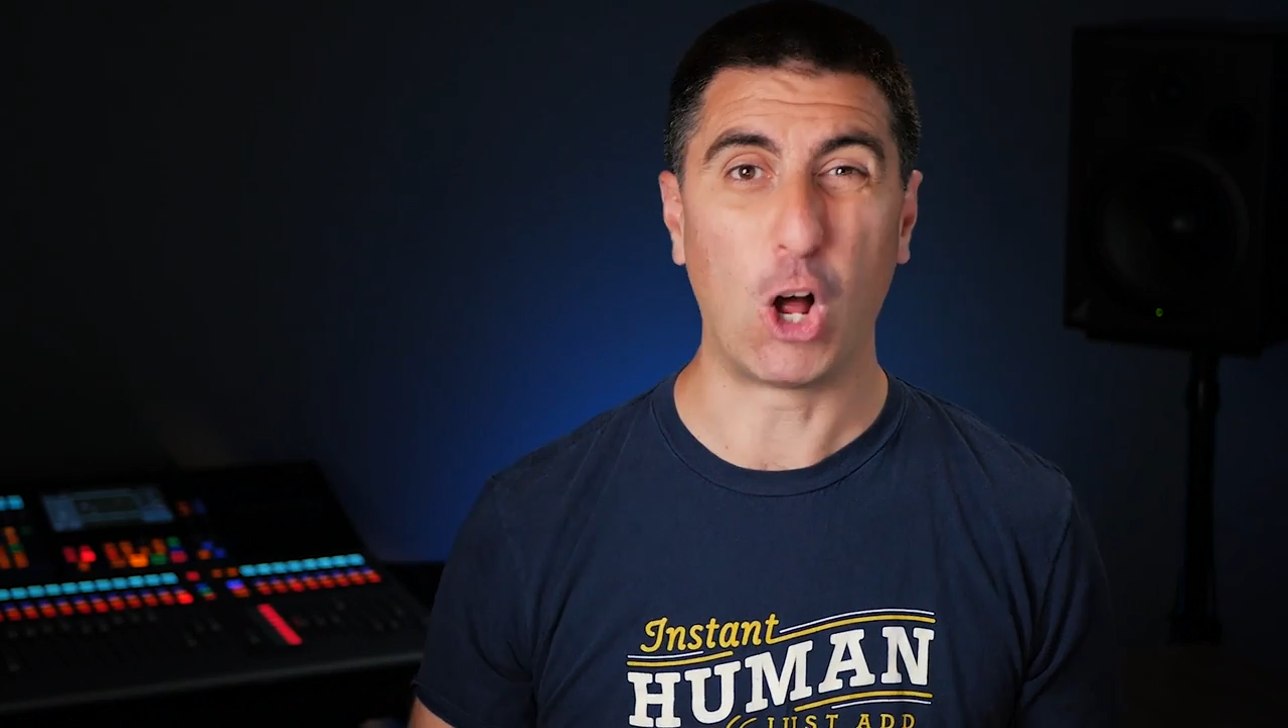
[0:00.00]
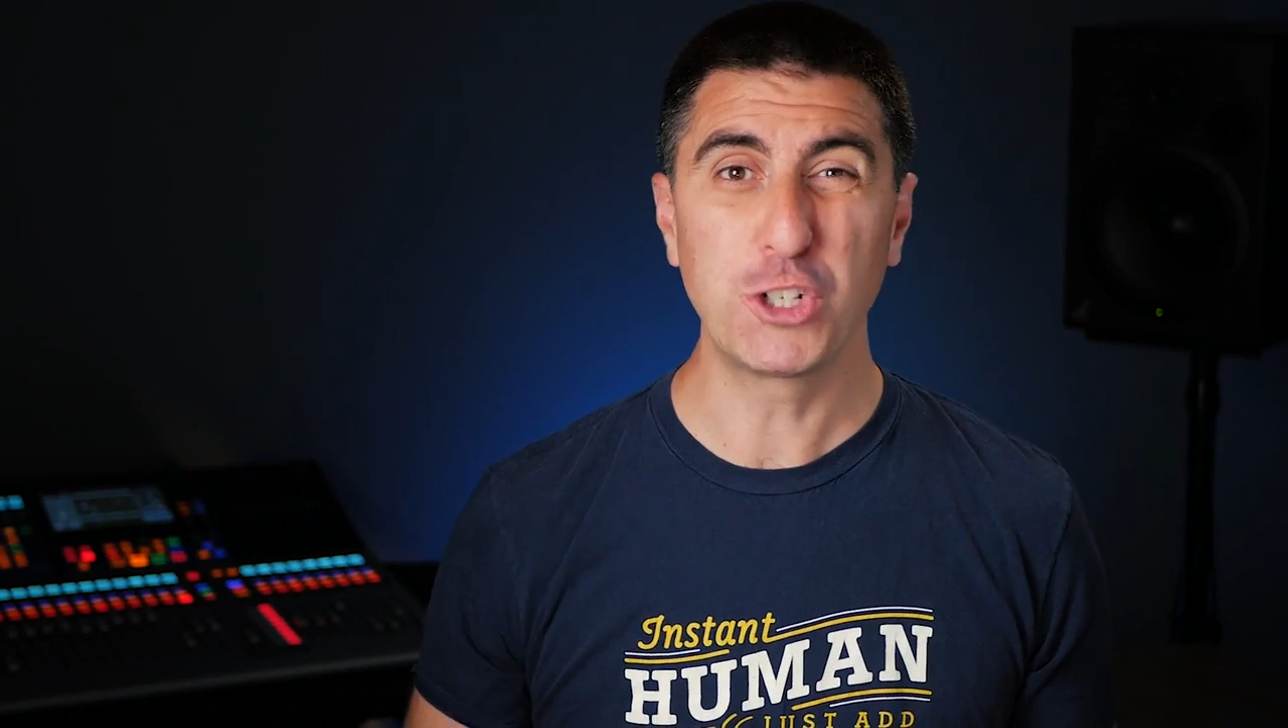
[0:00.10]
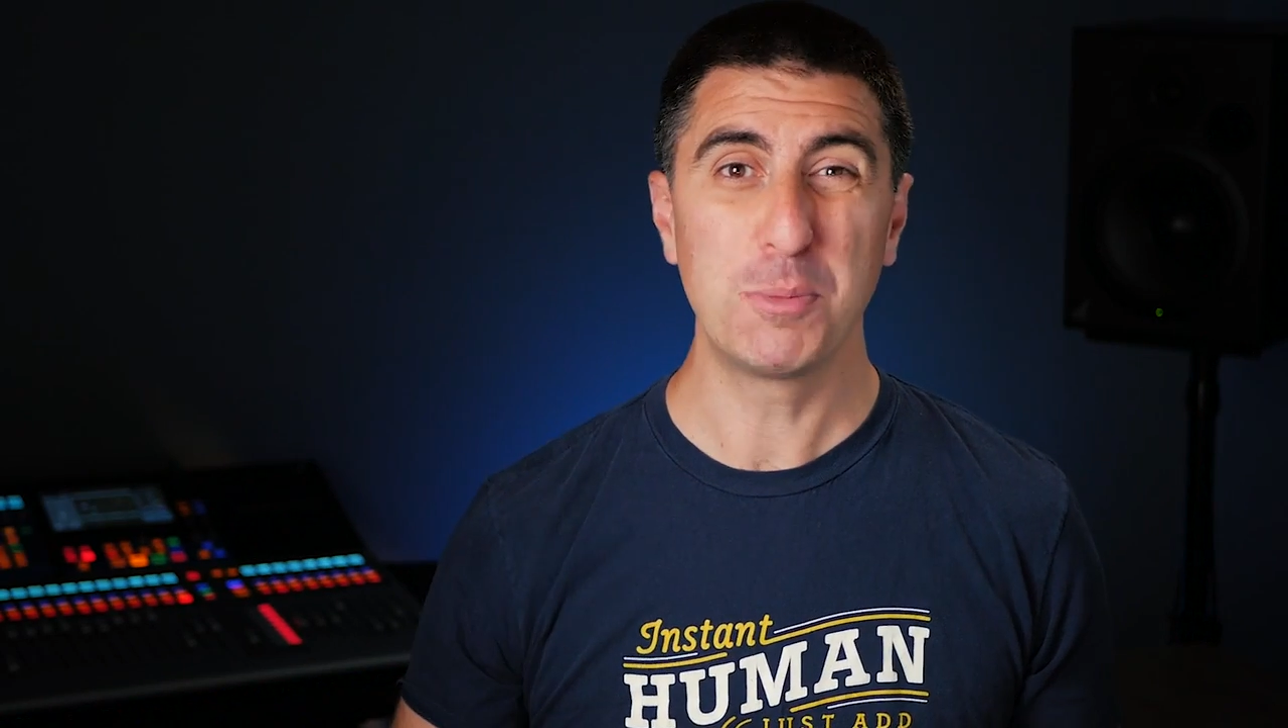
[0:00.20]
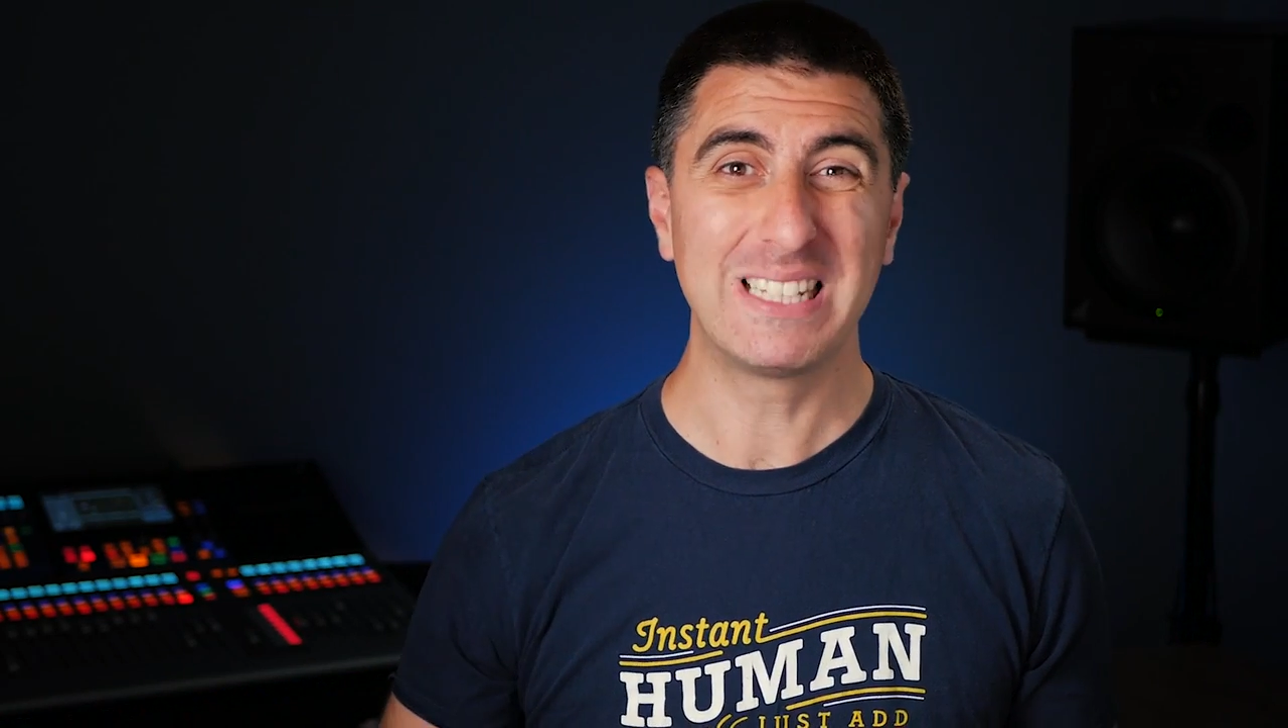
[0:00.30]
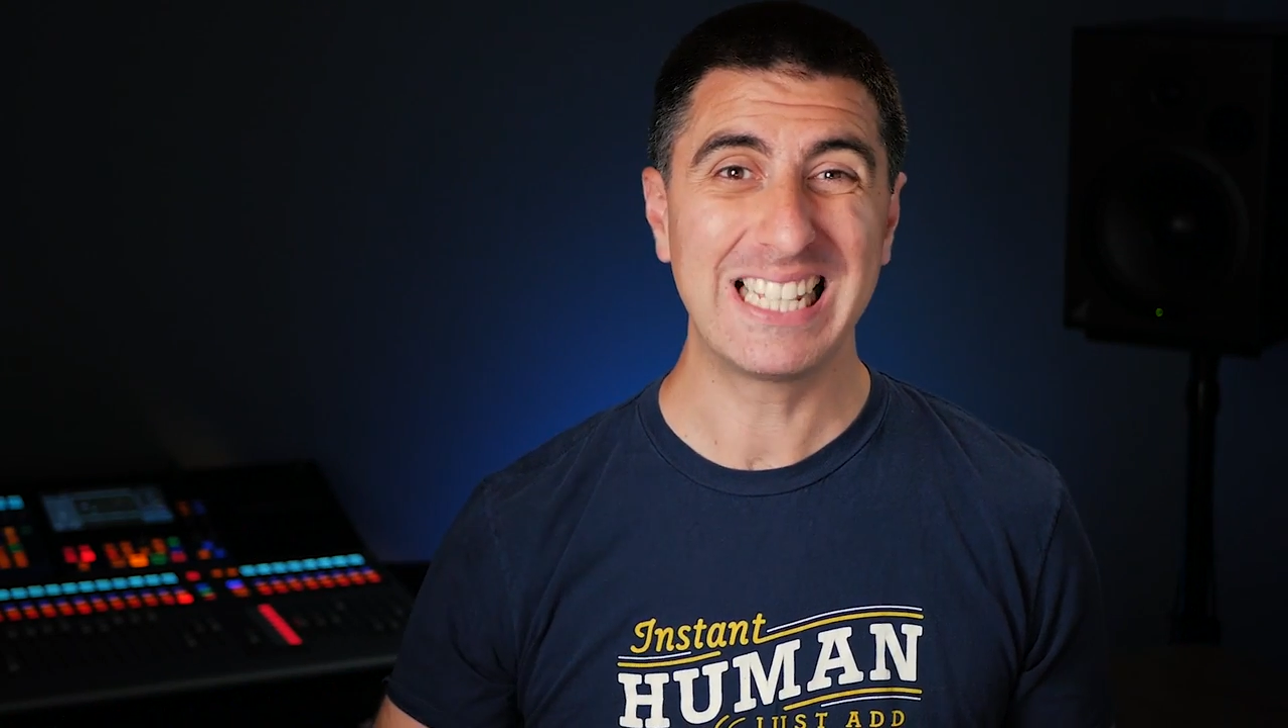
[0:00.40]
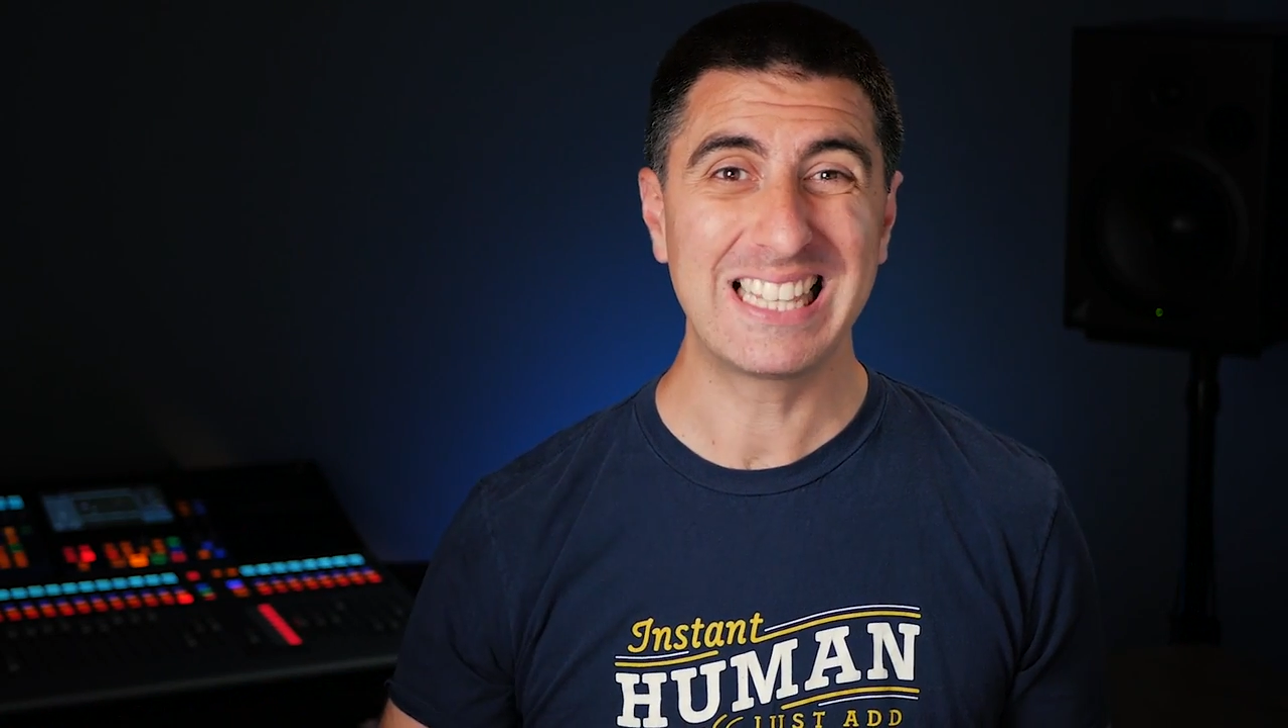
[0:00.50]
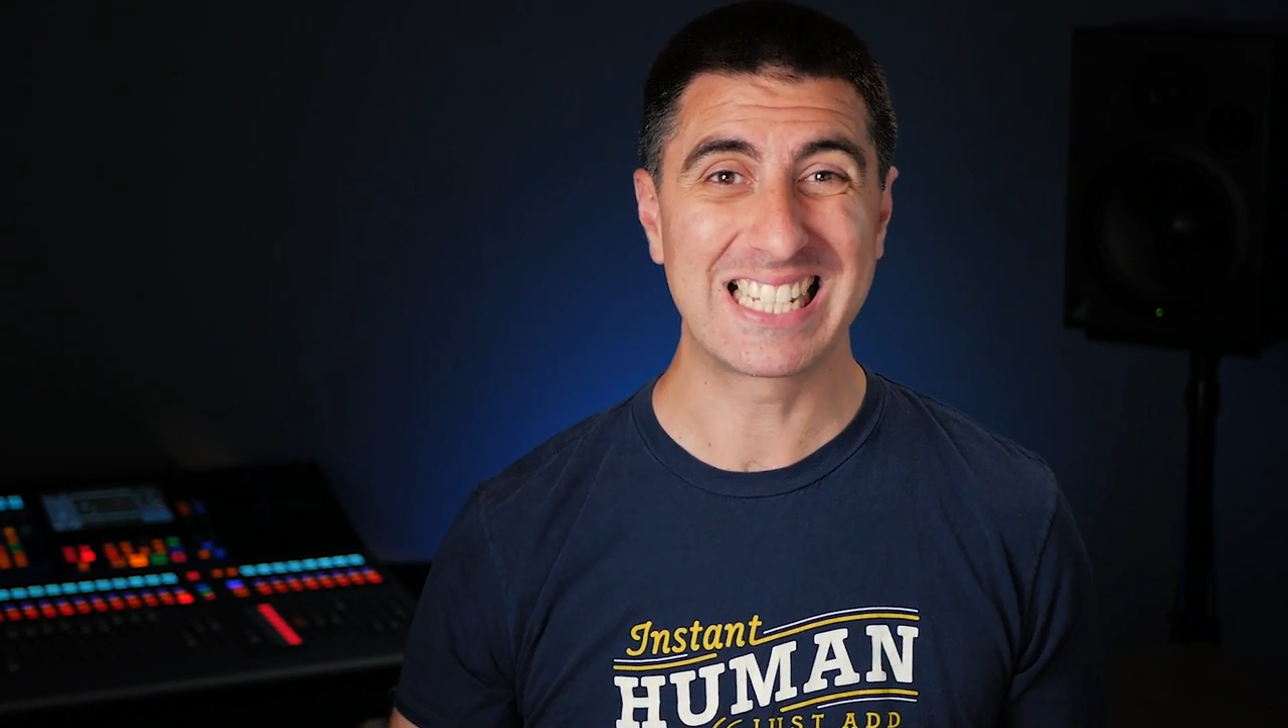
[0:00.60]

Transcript: Ultimately,